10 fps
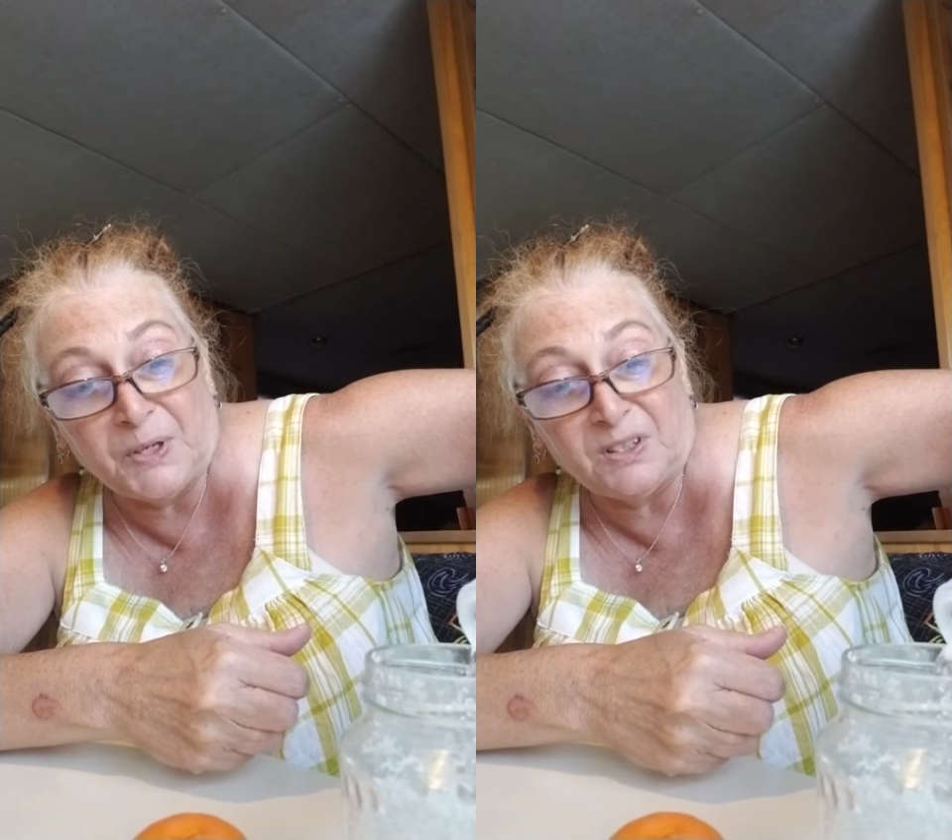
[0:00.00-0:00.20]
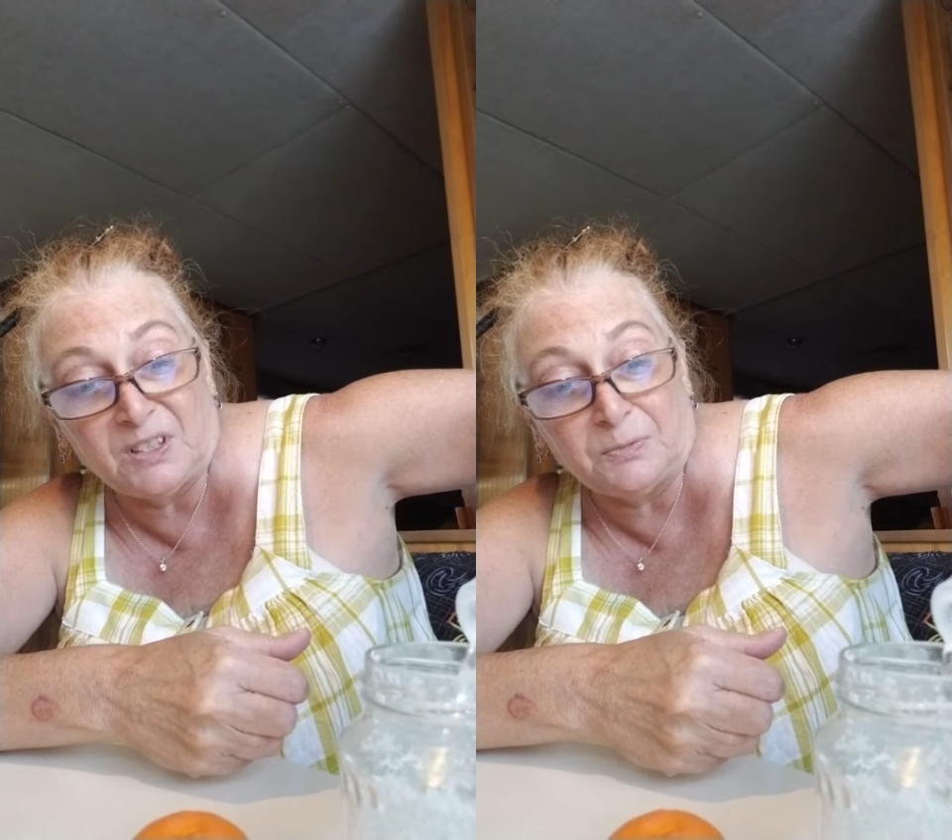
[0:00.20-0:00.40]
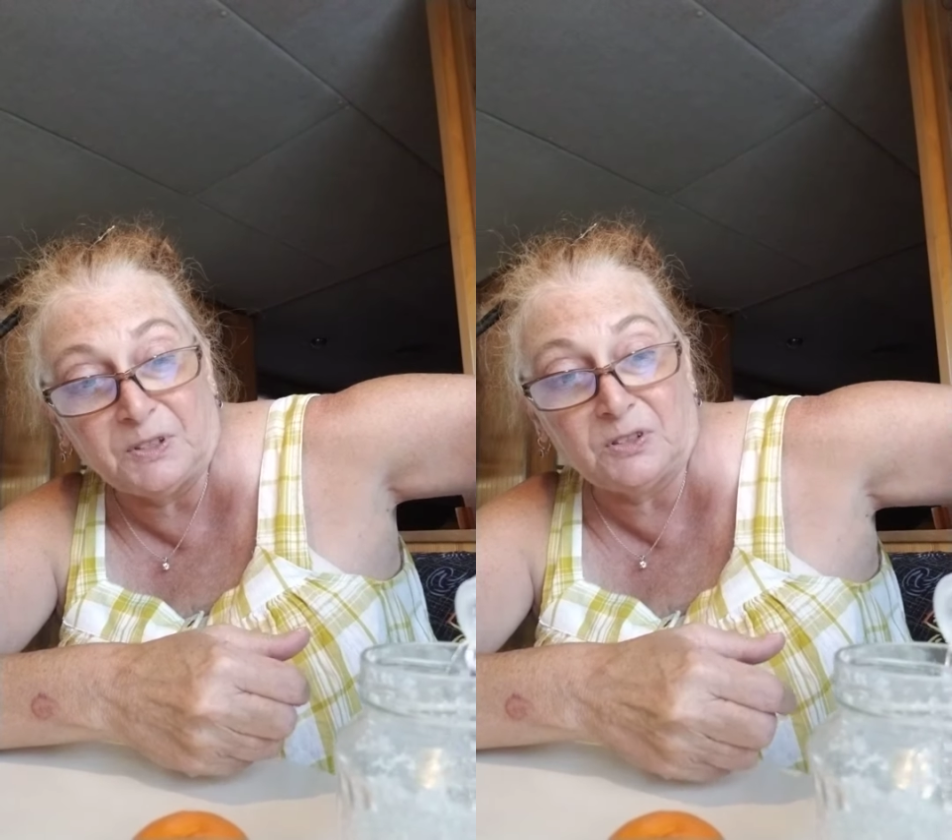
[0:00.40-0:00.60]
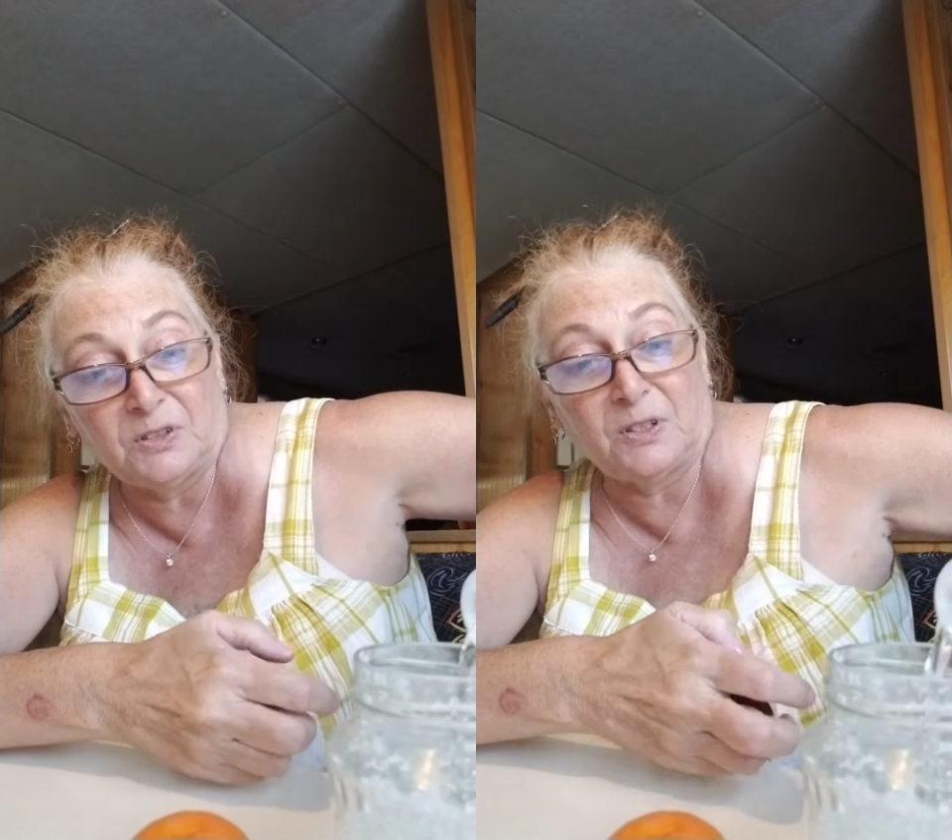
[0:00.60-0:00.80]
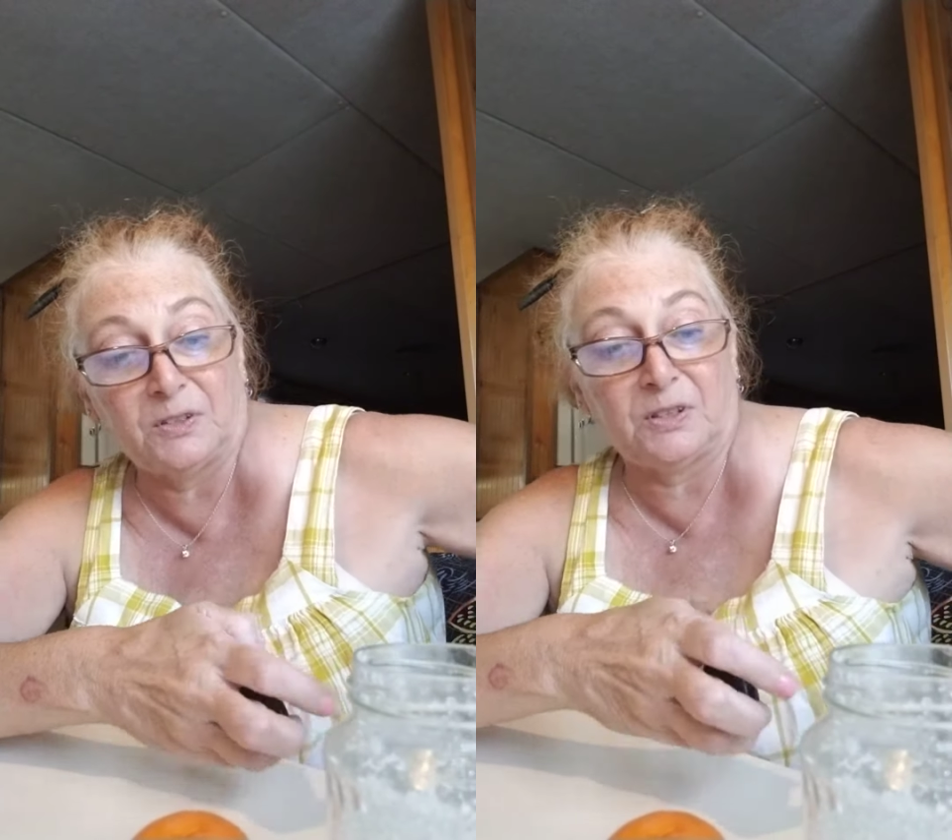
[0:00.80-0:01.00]
but this was
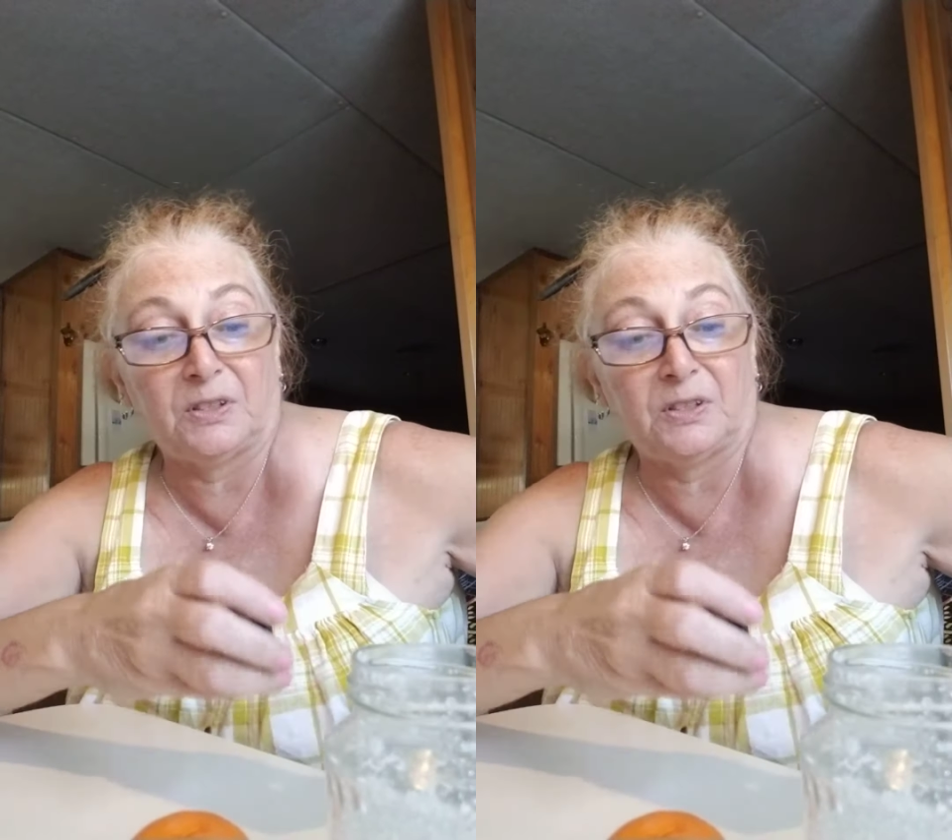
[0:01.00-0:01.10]
as close as